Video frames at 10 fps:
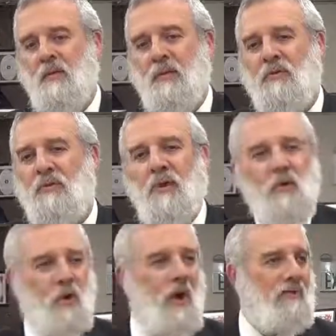Well, today
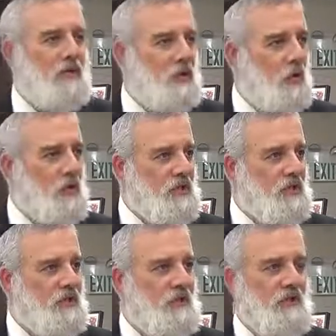we don't have a
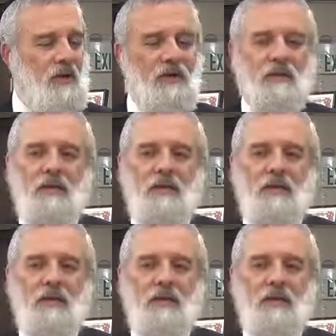choice, right?